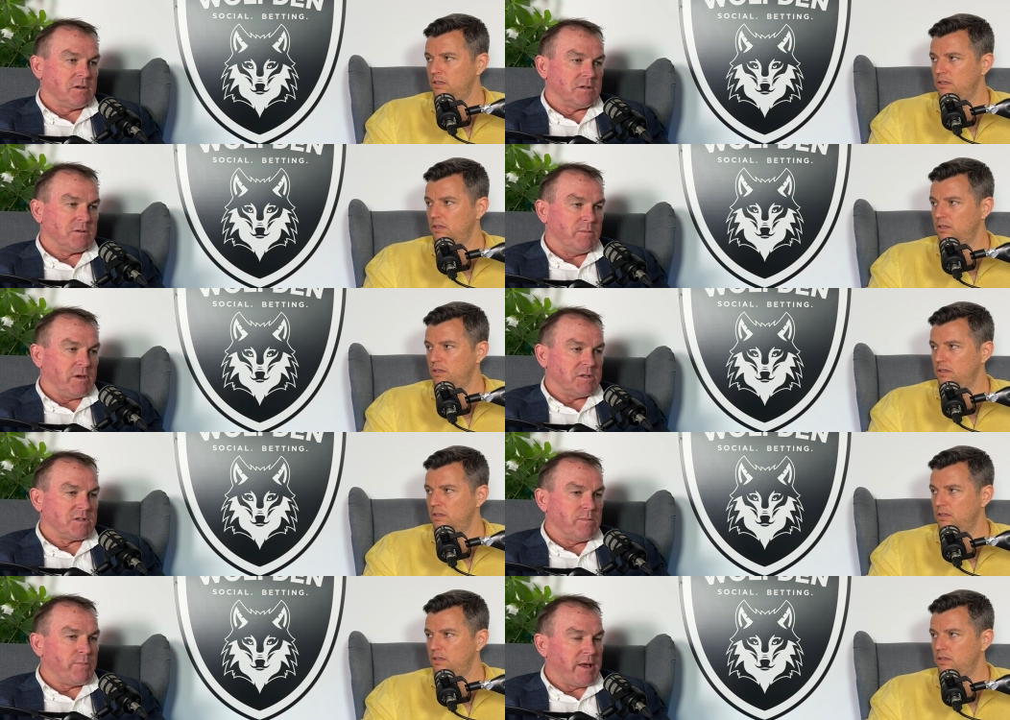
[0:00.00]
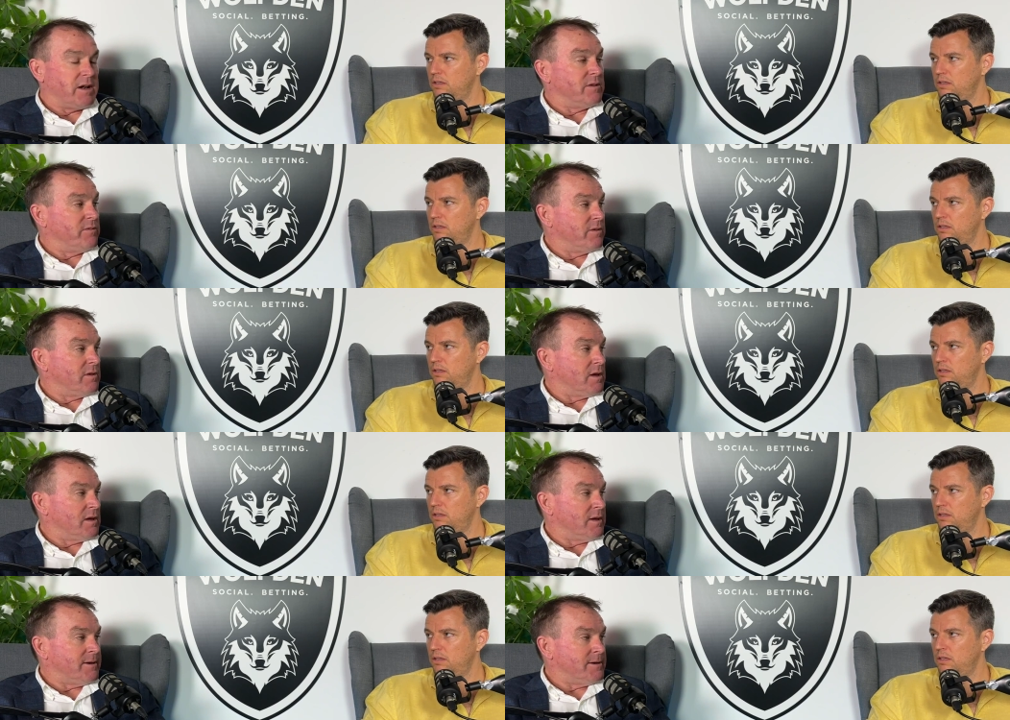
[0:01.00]
Speaker 1: to be as competitive
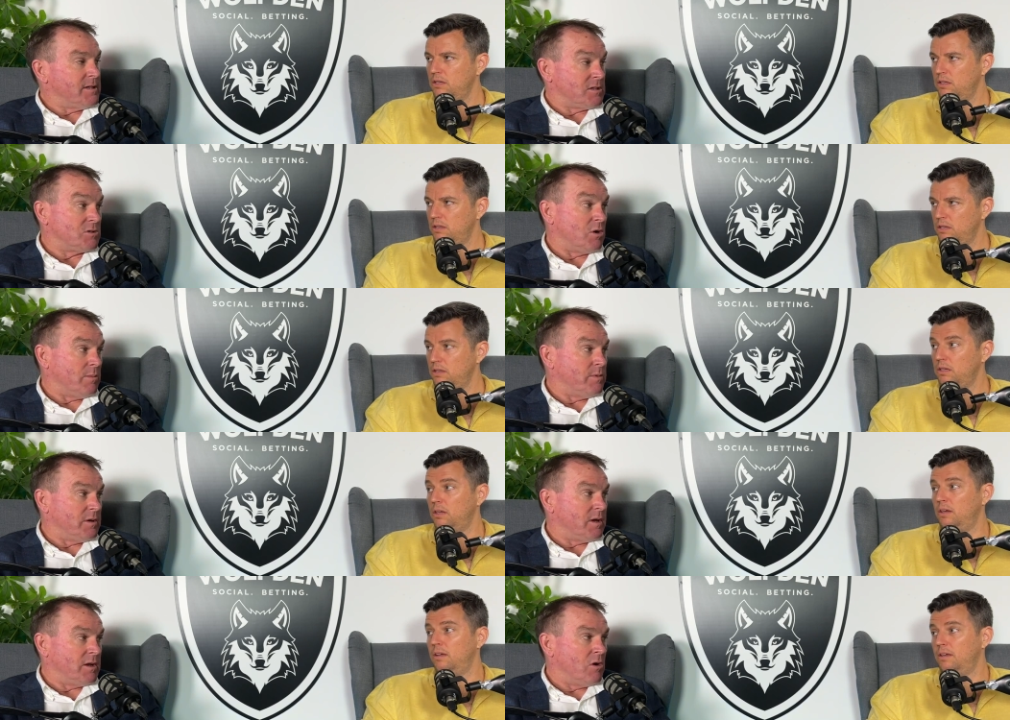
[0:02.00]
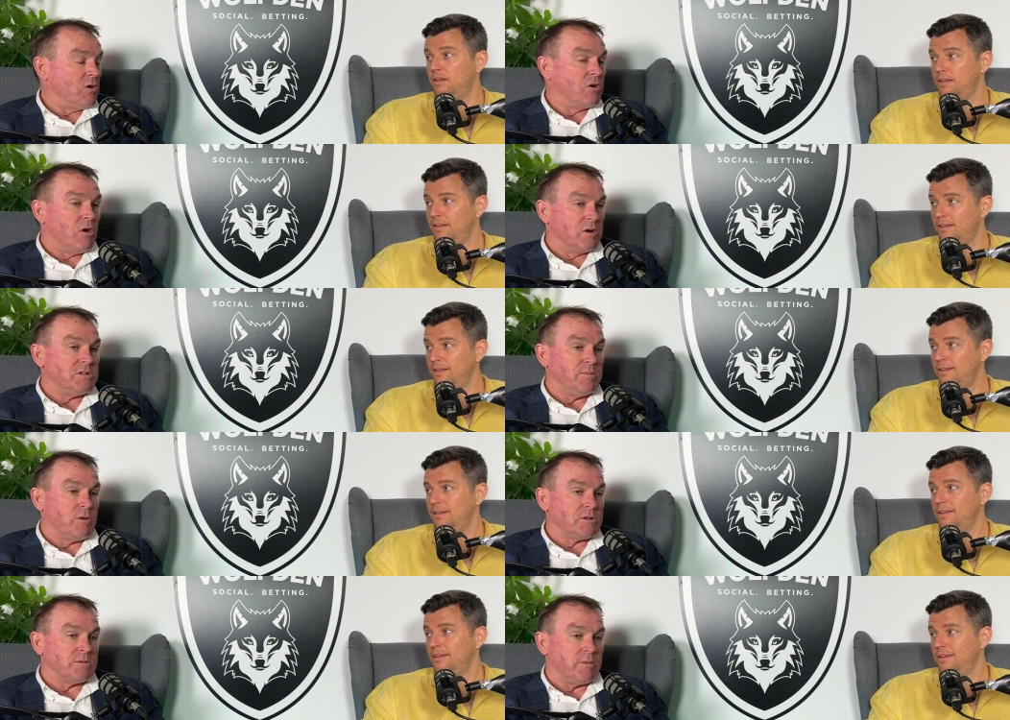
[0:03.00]
uh, at the top at, yeah. in Hong Kong as he
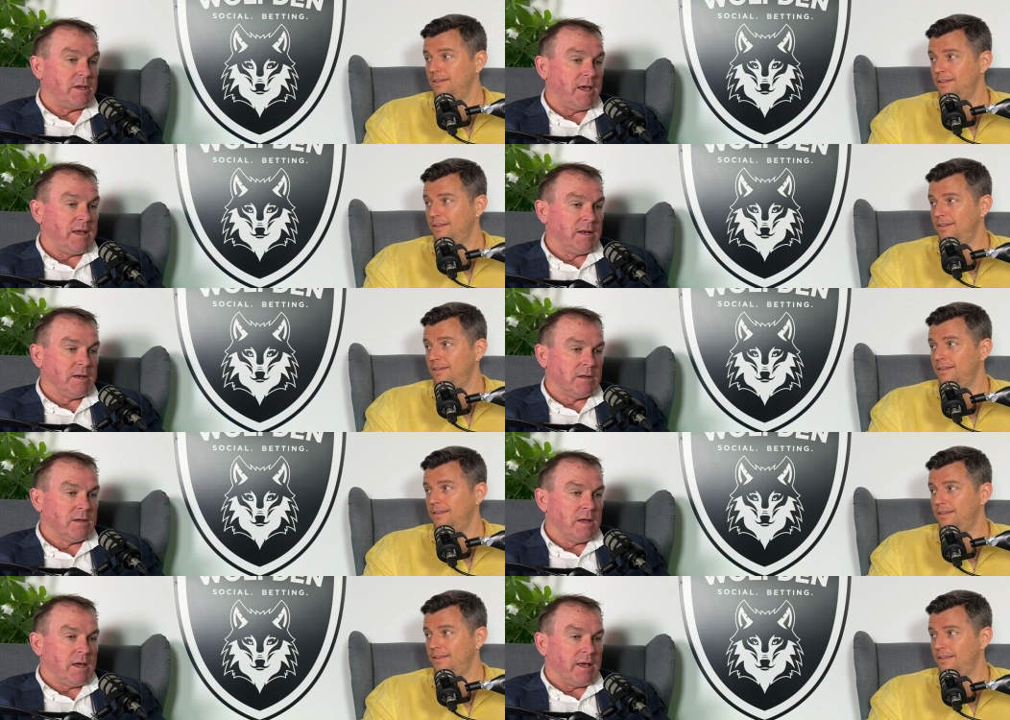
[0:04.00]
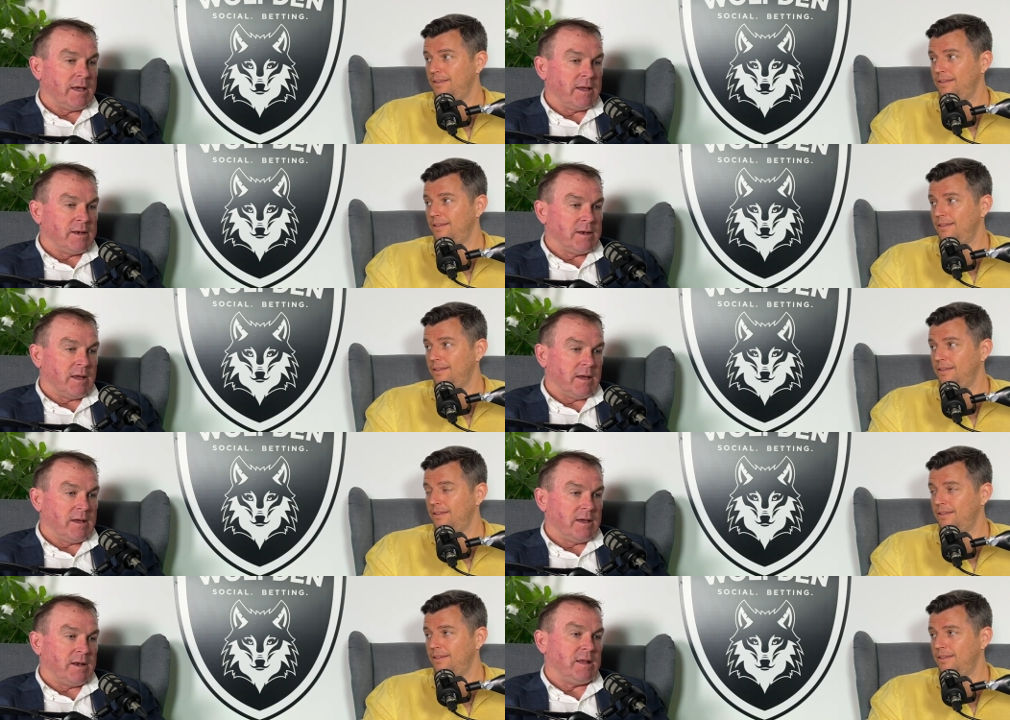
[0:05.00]
possibly can, and uh,
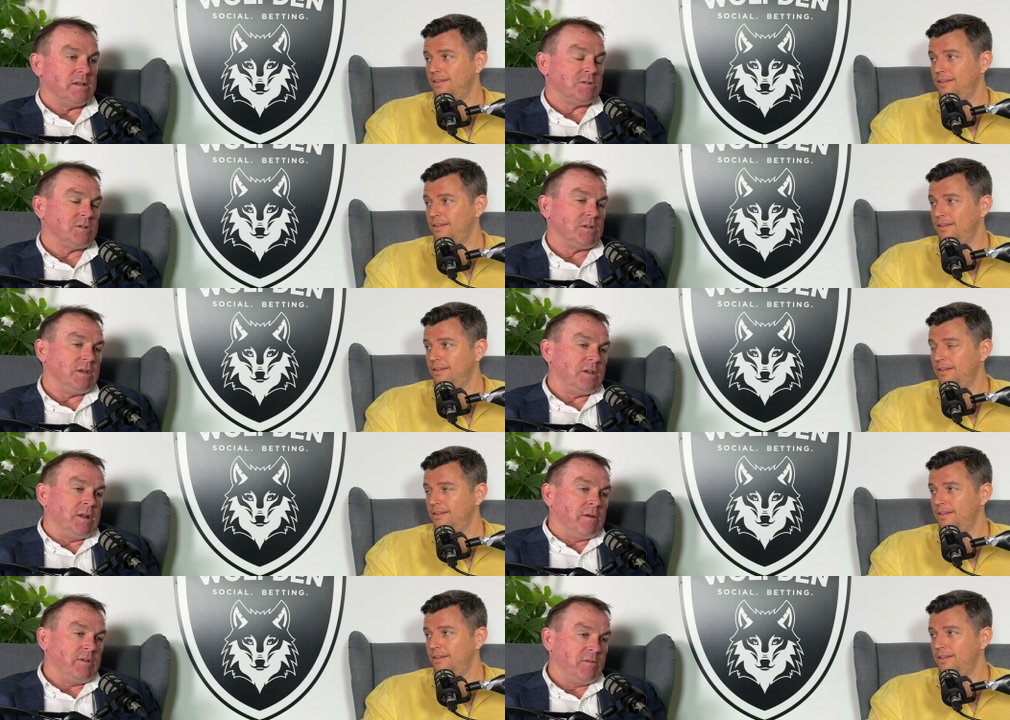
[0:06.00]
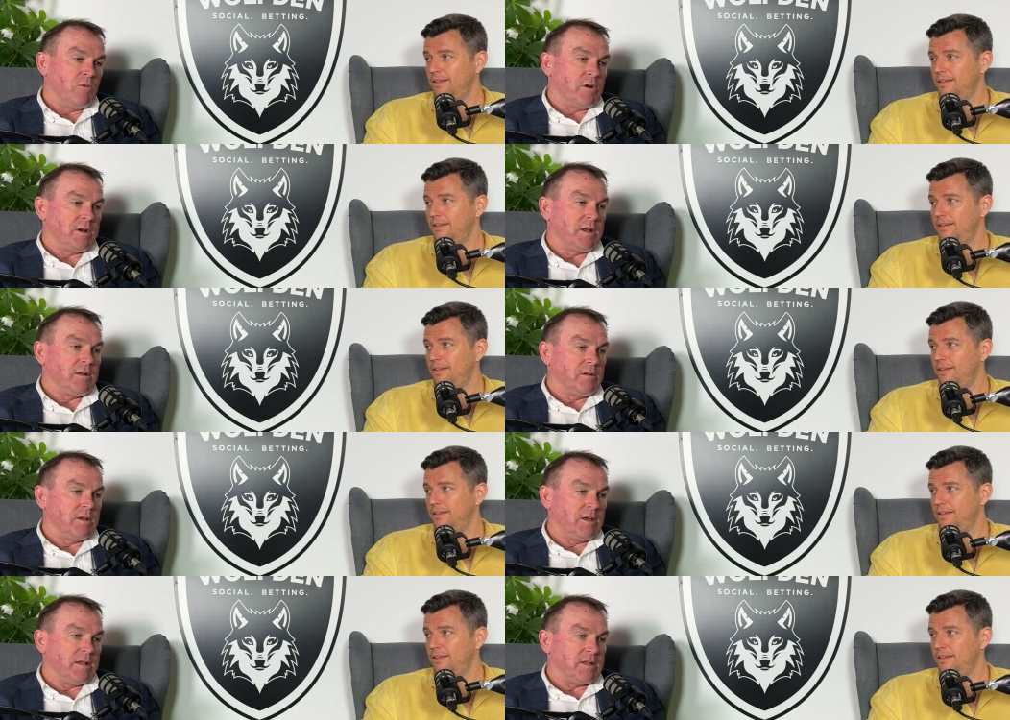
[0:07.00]
and hence you know he wanted to
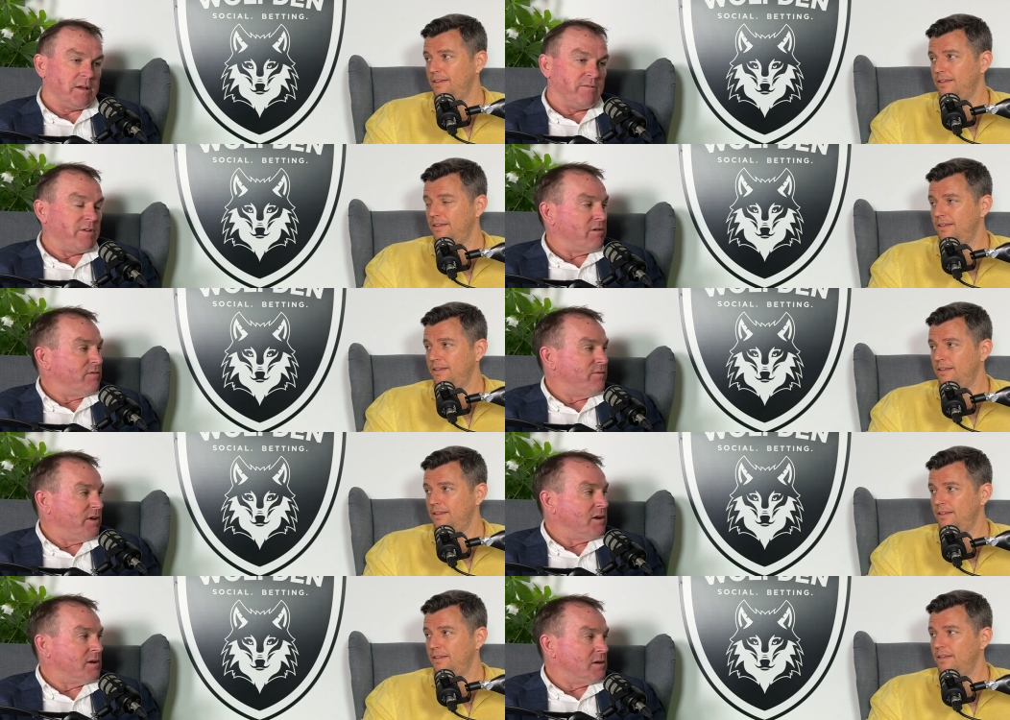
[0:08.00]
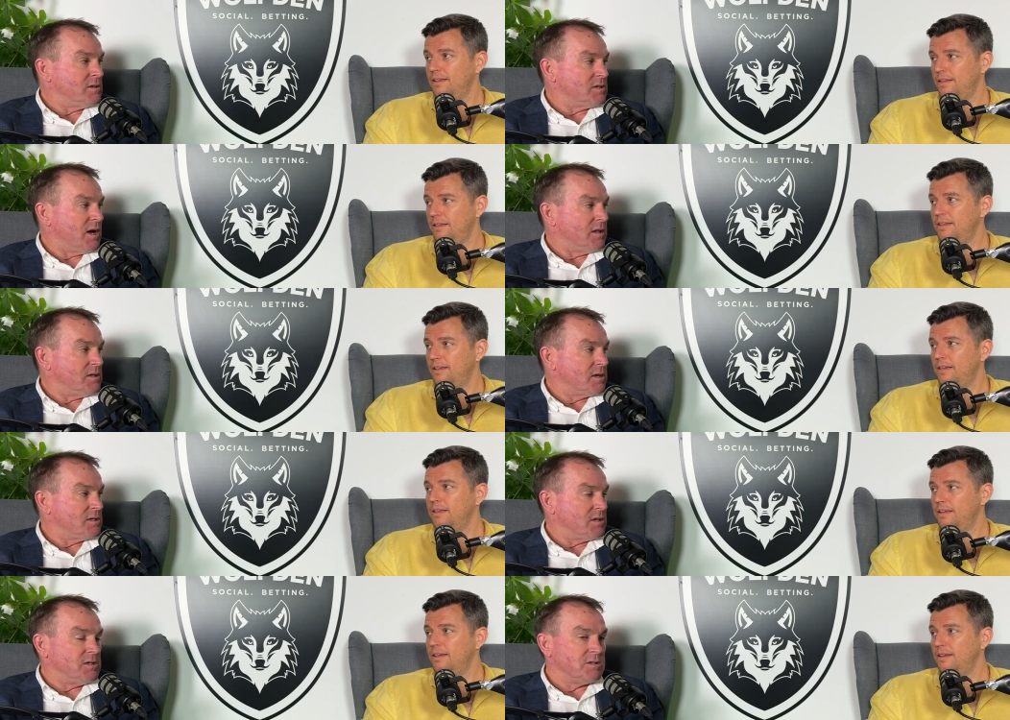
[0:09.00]
get there very fit and start the
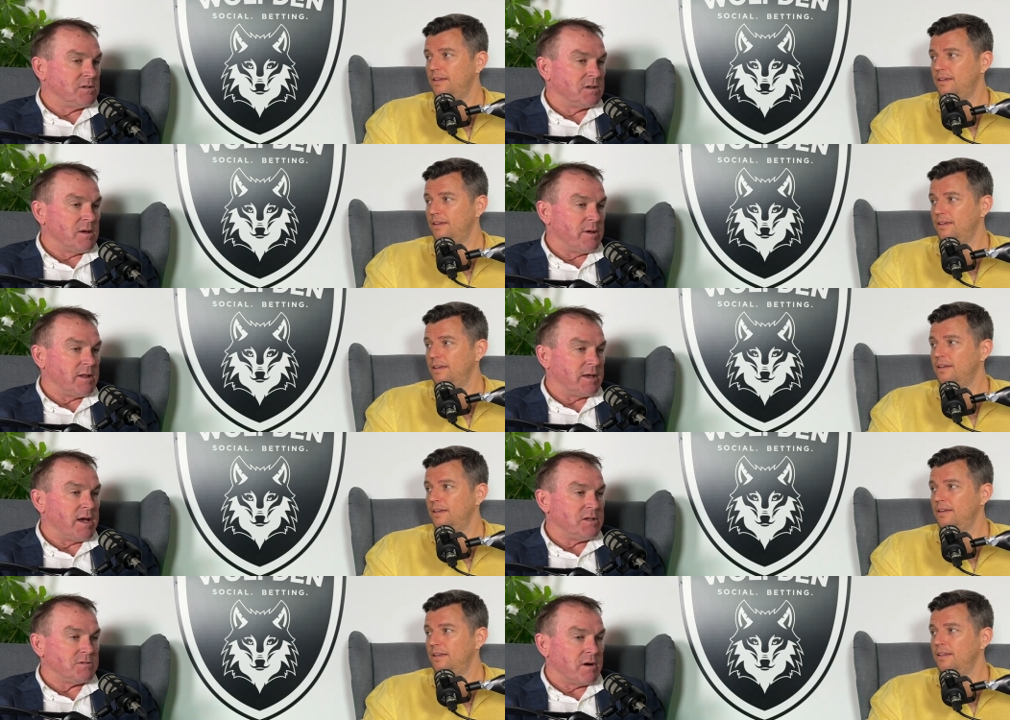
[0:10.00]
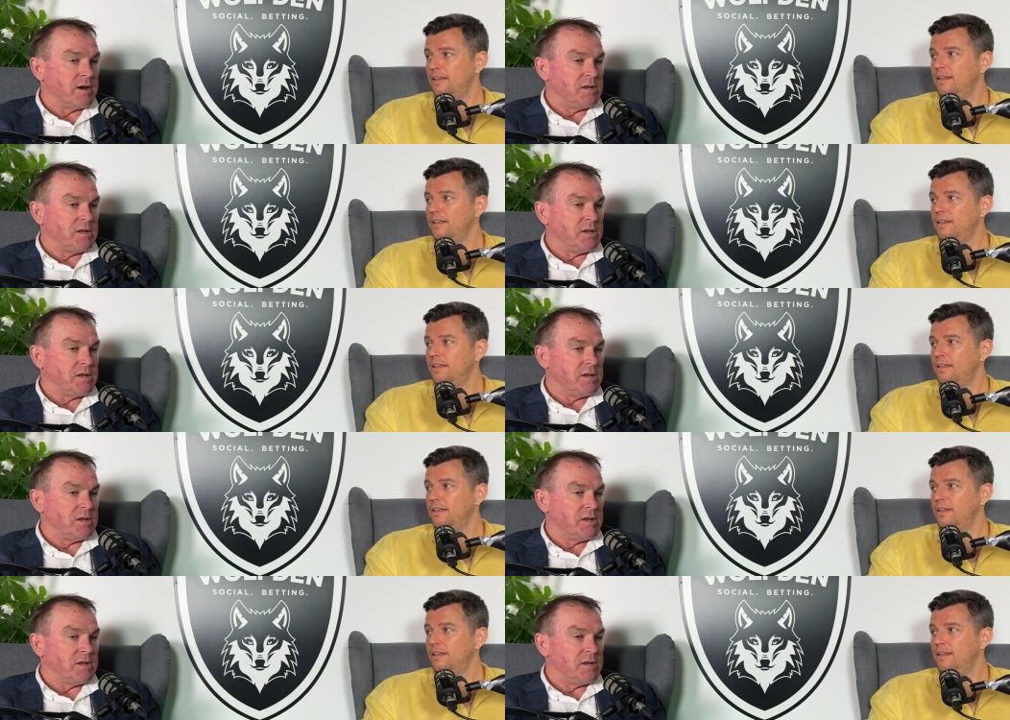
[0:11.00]
season, come out of the gates running.